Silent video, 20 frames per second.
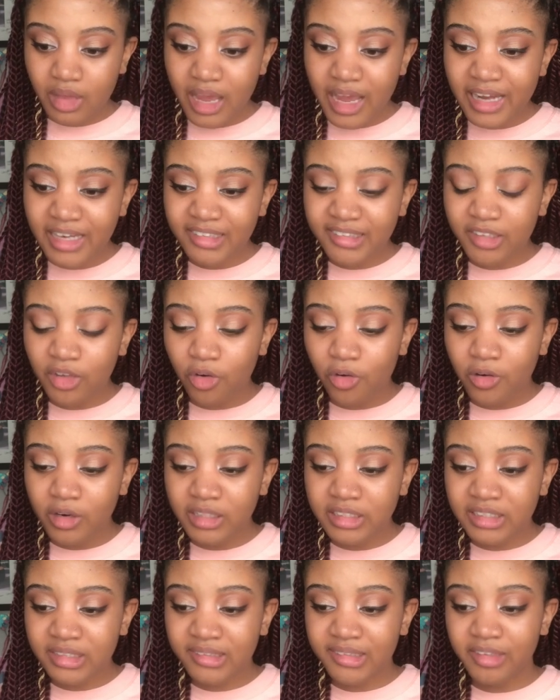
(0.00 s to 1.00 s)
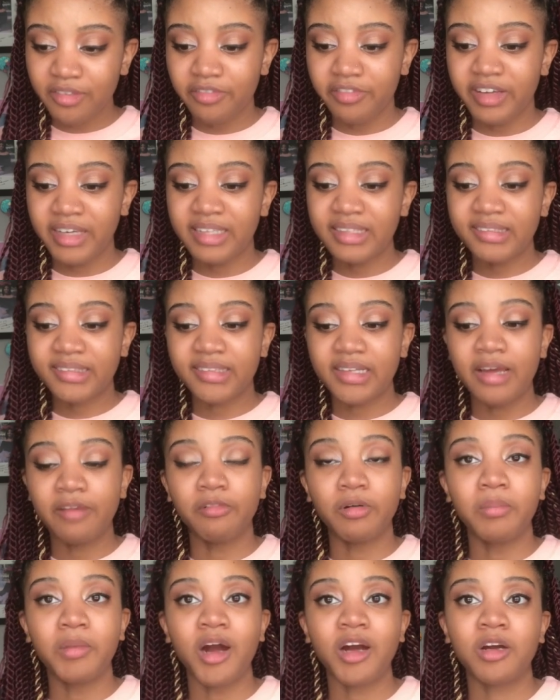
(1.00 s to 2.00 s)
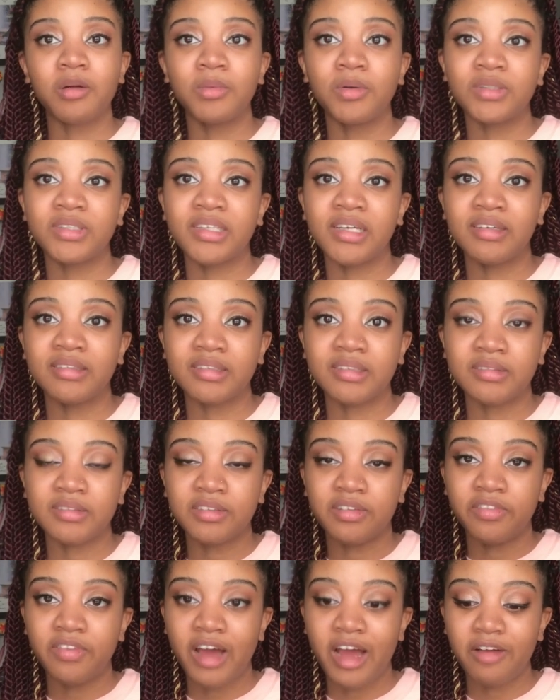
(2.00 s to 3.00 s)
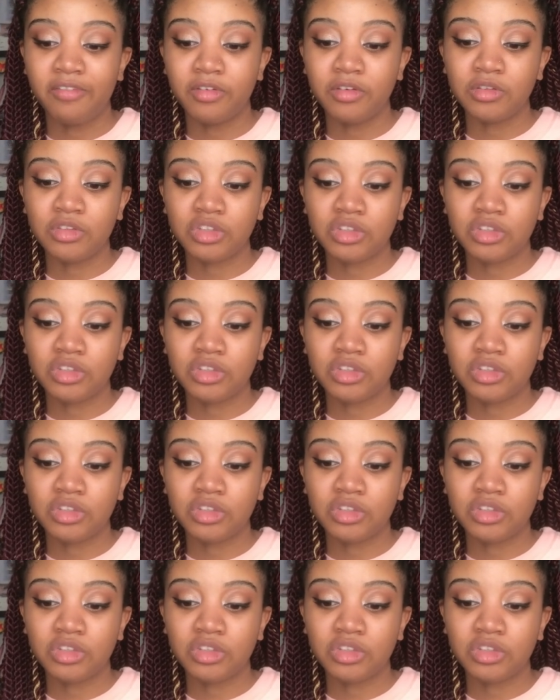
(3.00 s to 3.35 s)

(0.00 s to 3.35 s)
and it's the origins, events, and remarkable tales of survival.